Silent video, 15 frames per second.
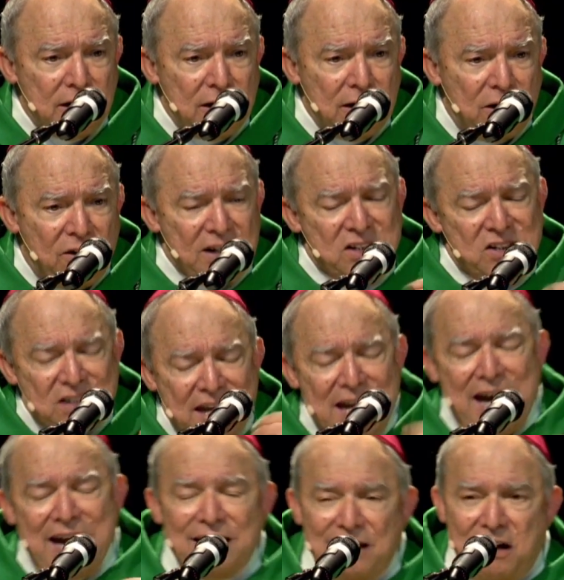or I say
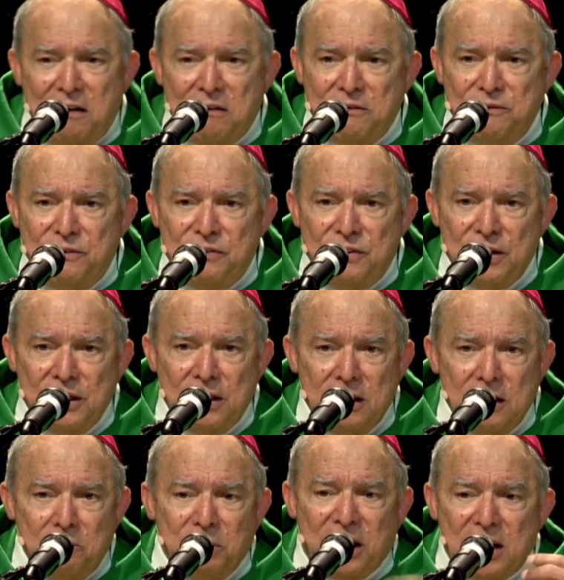I love,
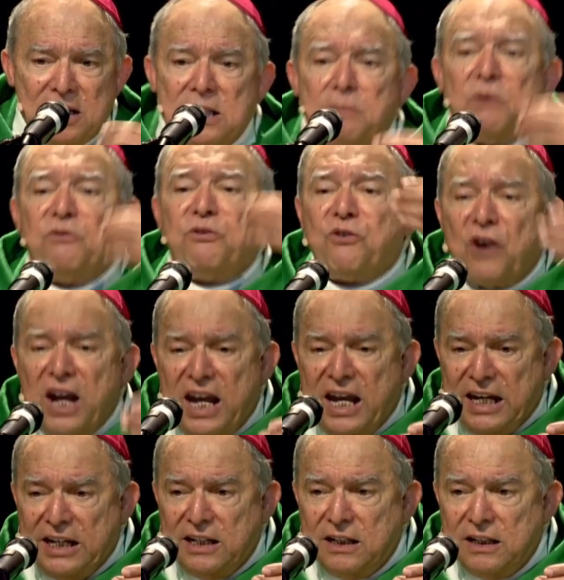because I'm afraid
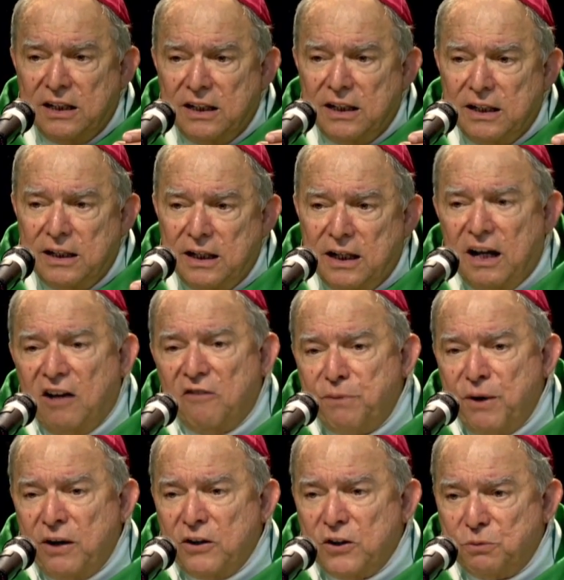of
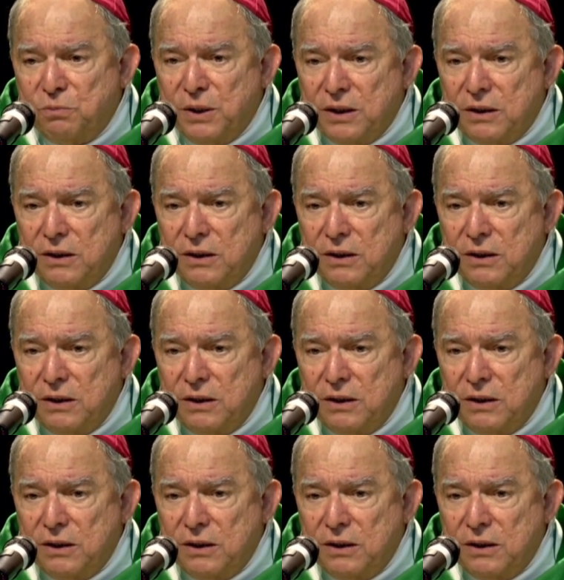punishment.